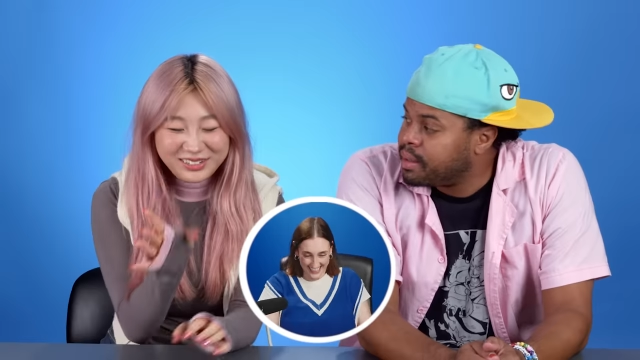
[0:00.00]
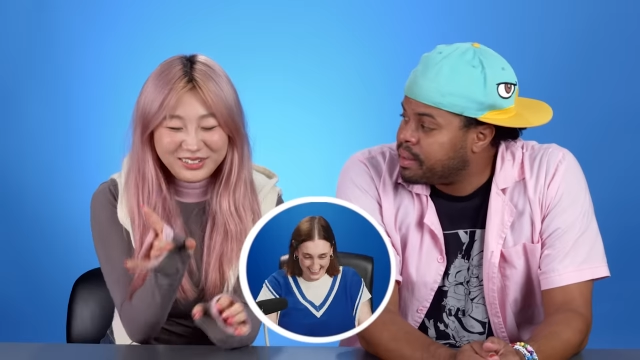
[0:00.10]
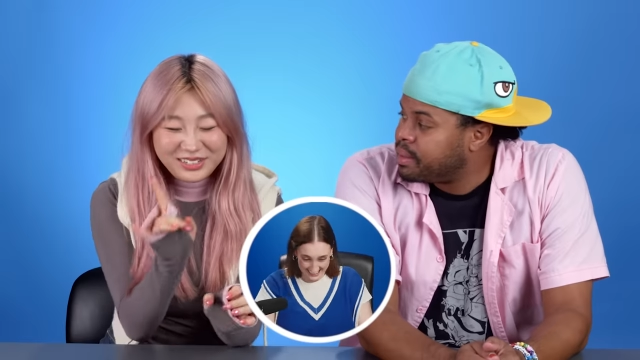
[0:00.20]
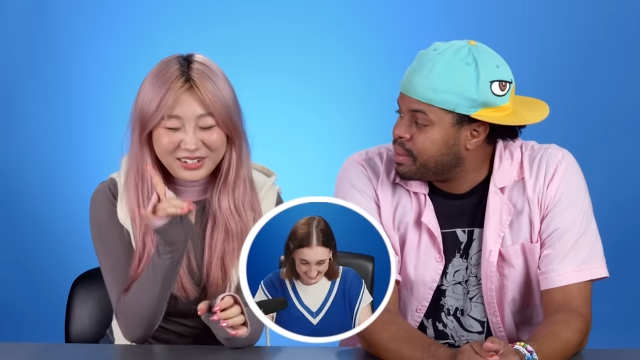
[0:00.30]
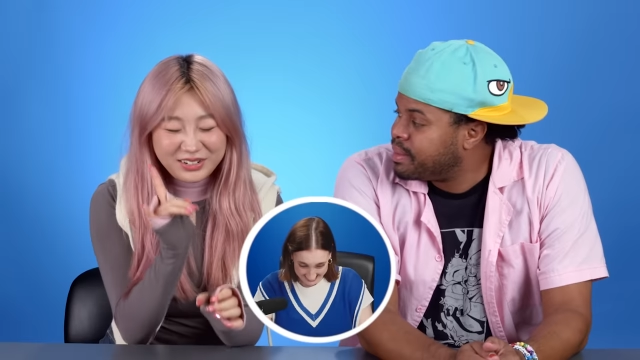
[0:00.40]

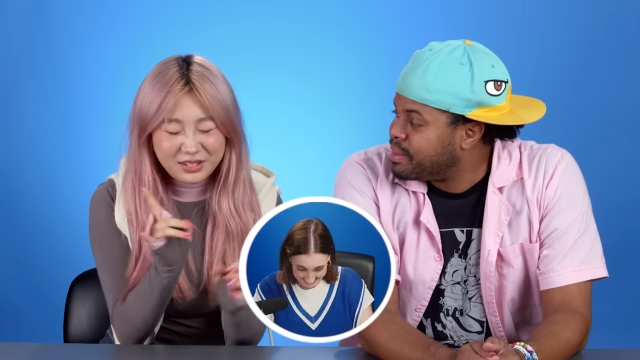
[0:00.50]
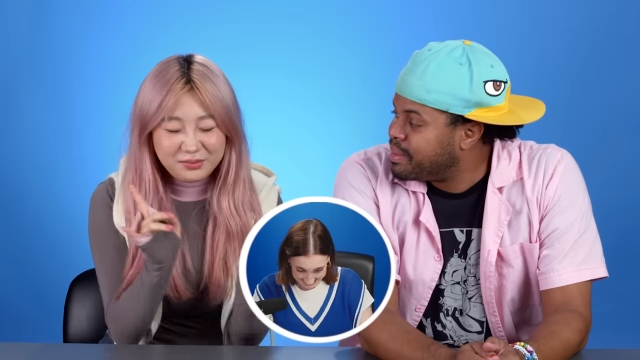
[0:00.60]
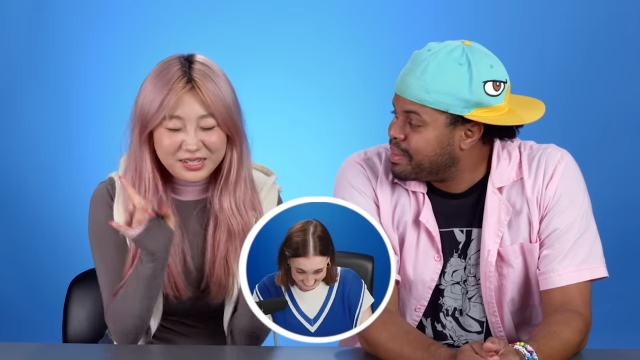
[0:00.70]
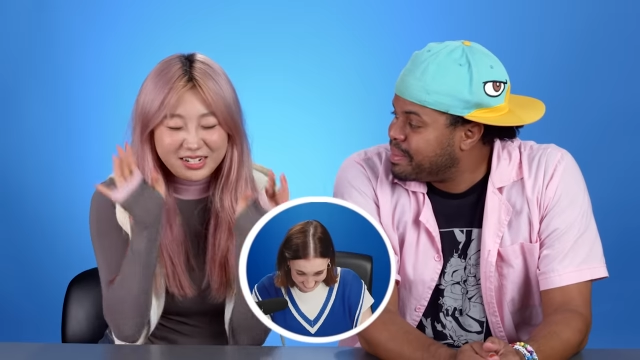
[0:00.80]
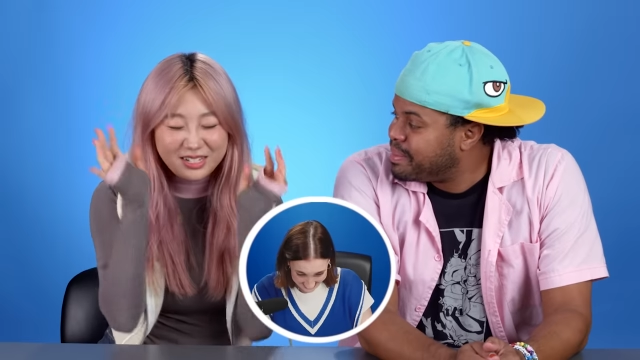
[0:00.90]
Speaker 1: Hold on, give
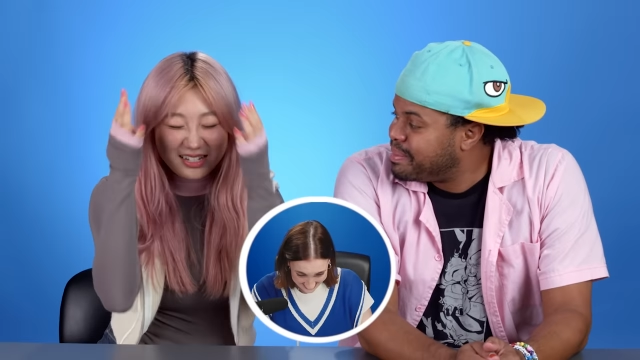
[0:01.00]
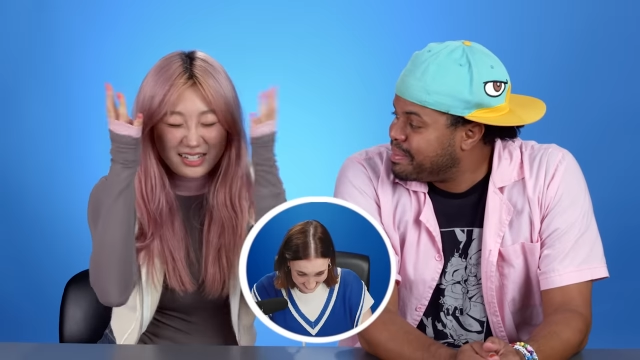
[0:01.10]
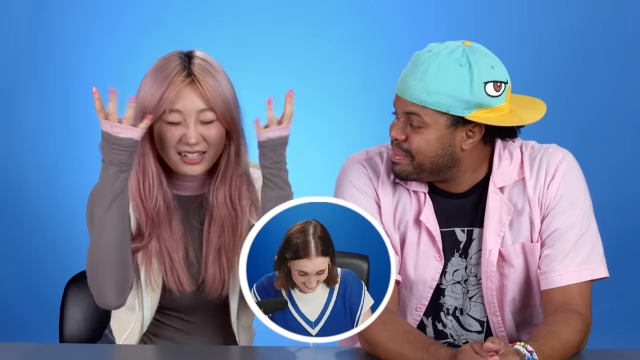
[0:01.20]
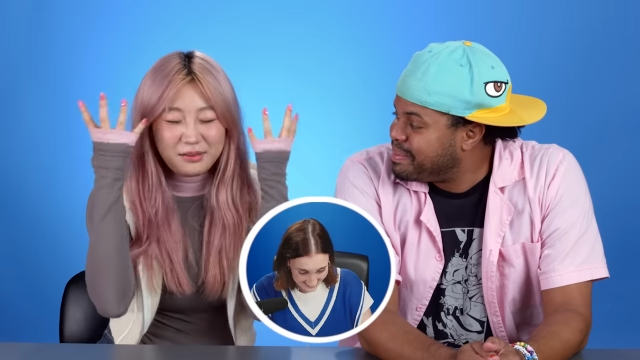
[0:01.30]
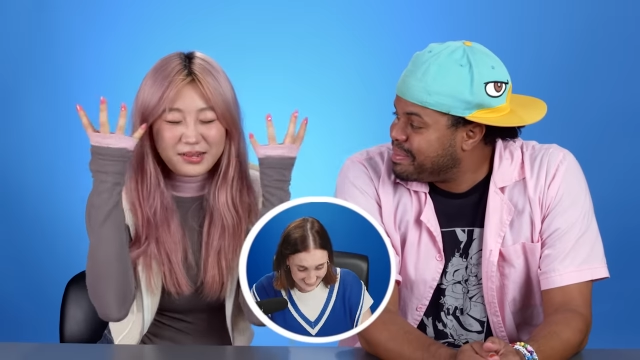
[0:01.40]
me just.
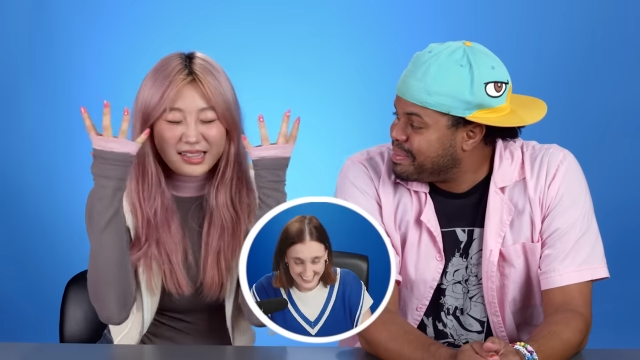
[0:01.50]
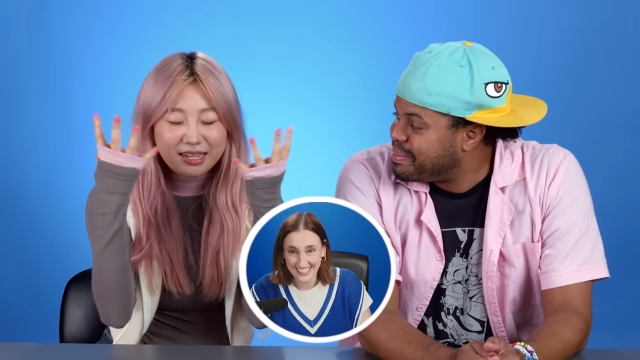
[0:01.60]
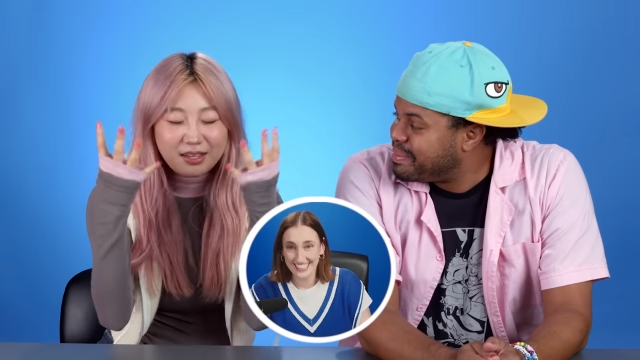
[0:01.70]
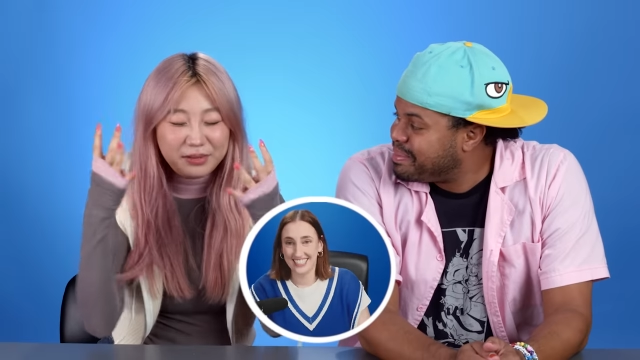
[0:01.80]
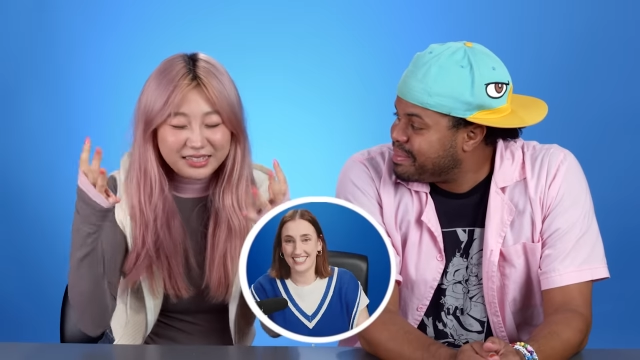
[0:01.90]
Let me
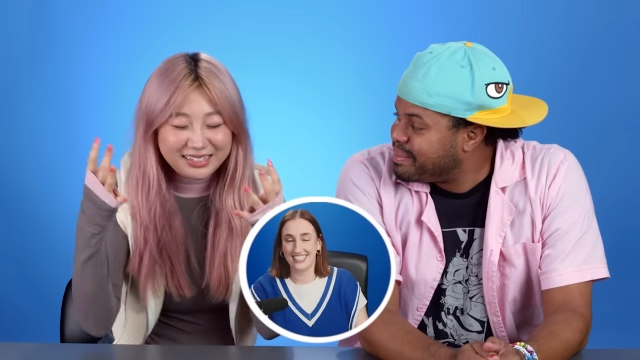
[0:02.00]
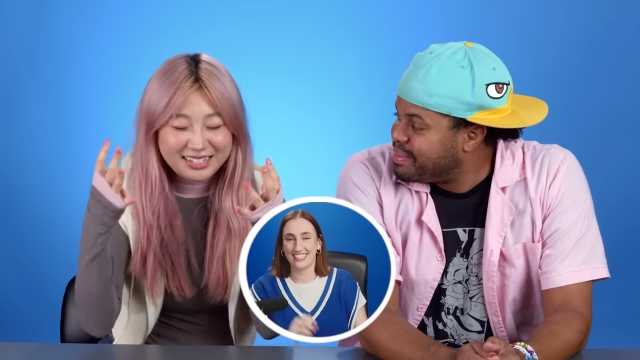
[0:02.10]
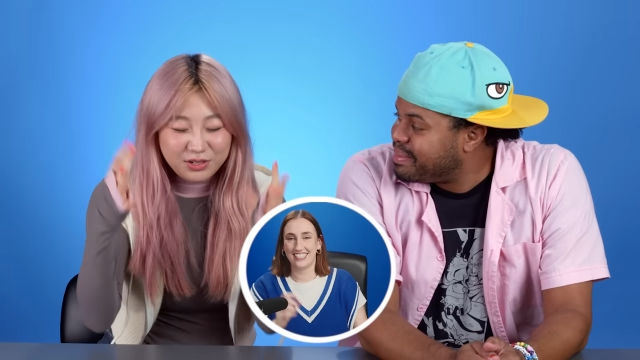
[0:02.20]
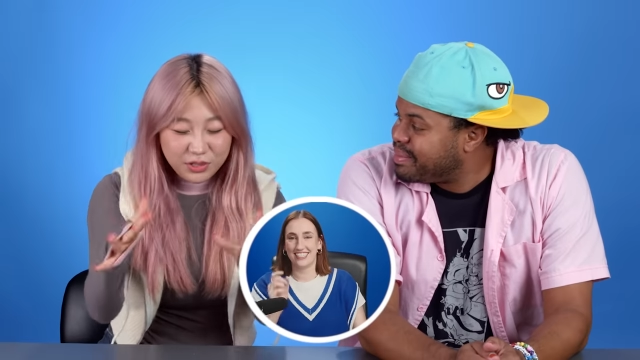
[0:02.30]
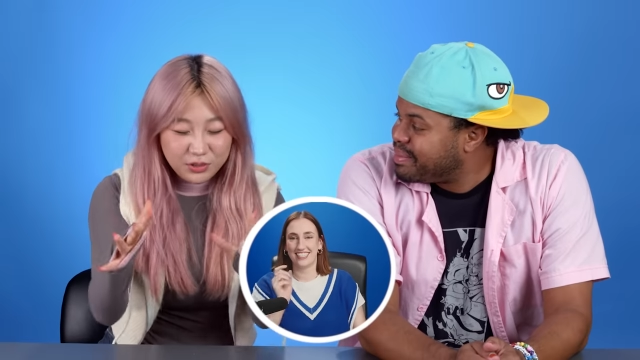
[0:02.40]
think about
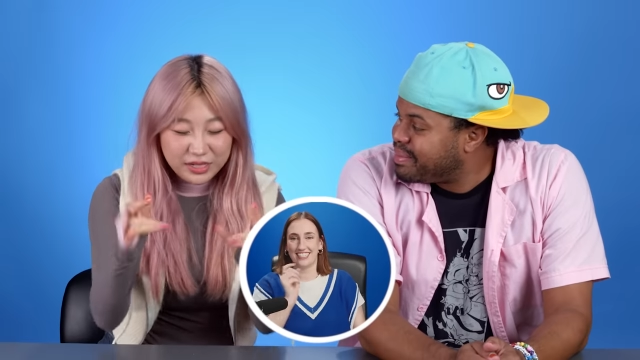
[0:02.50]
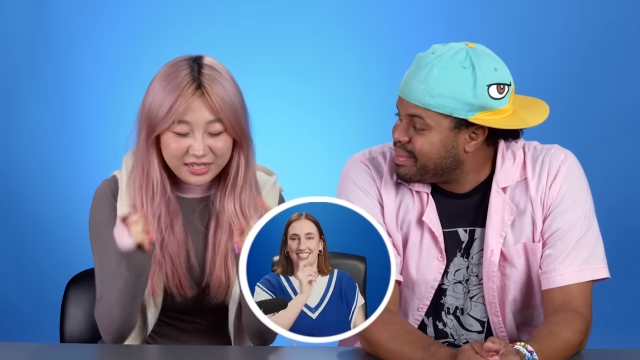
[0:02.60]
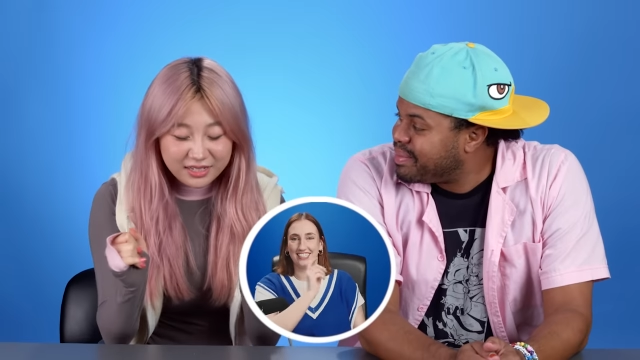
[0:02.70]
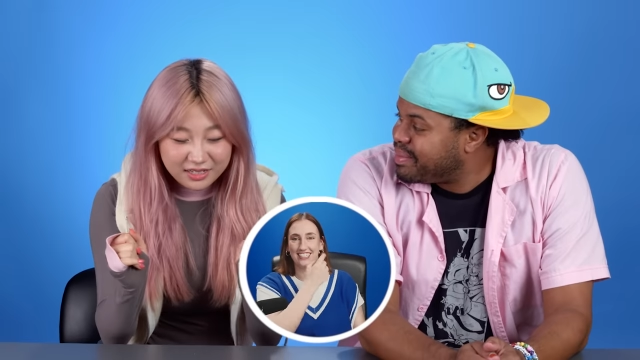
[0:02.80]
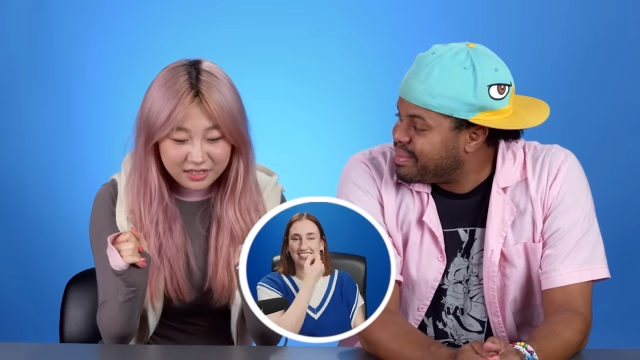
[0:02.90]
this real quick.